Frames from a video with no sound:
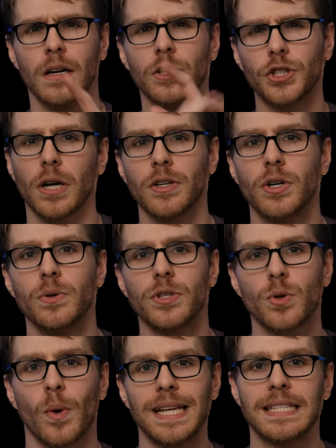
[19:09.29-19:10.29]
Sean
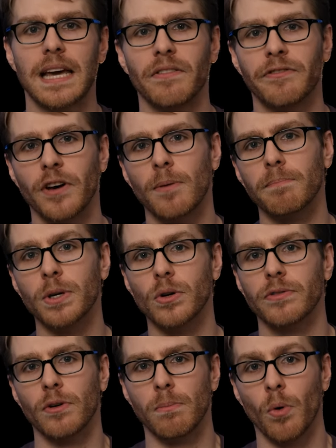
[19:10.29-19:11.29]
Coo's 2010 film
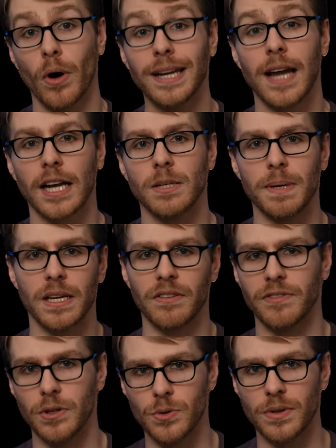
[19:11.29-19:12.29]
Beautiful Boy, not to be
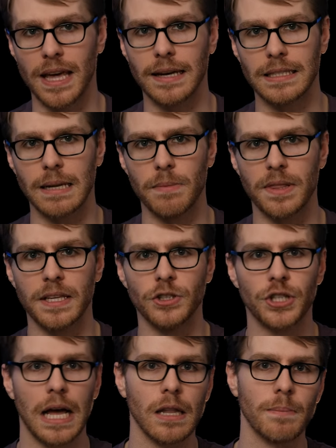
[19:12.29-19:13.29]
confused with that Timothée
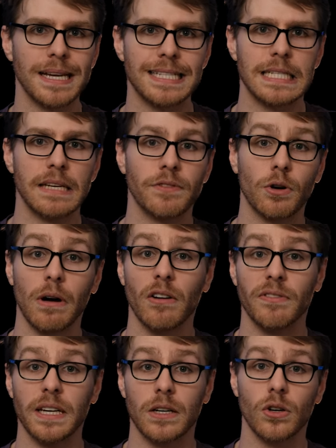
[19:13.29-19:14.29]
Chalamet-Steve
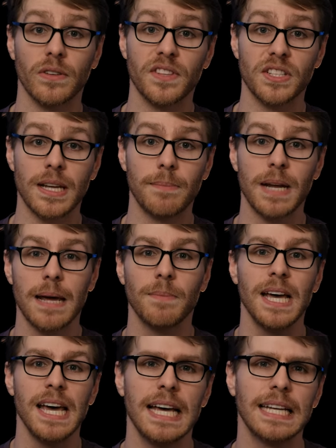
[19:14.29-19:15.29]
Carell vehicle of the same name,